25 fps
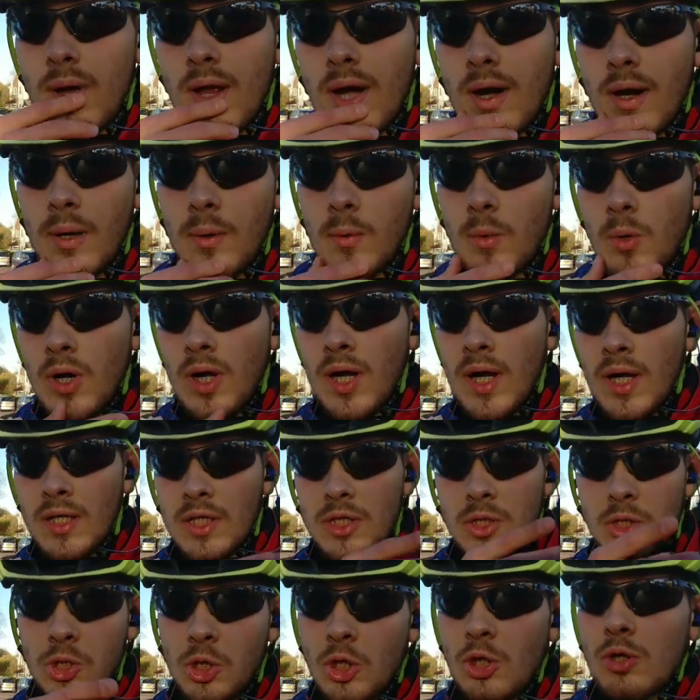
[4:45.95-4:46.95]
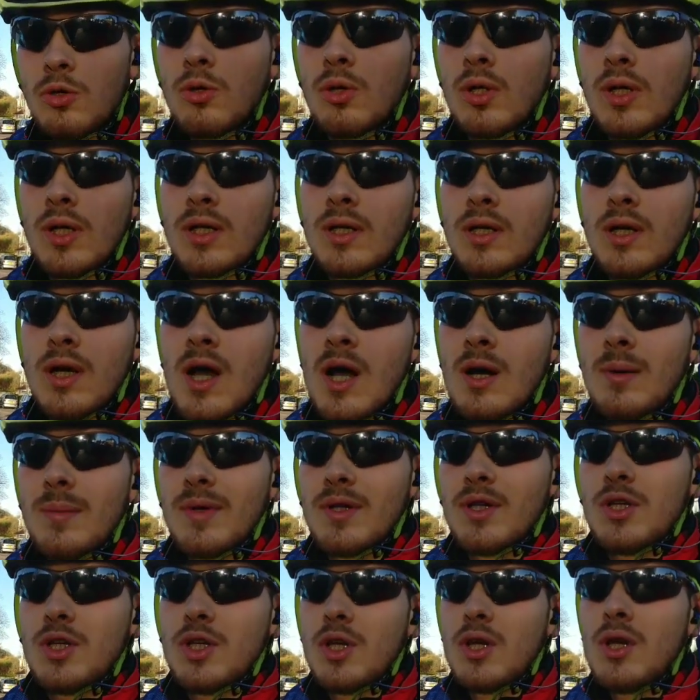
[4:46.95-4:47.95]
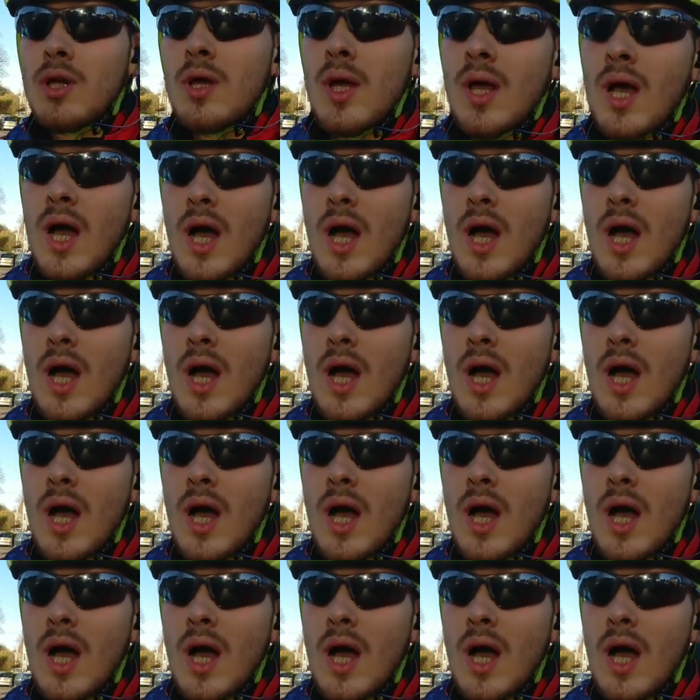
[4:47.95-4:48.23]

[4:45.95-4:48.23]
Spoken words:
where I work, to show you like how much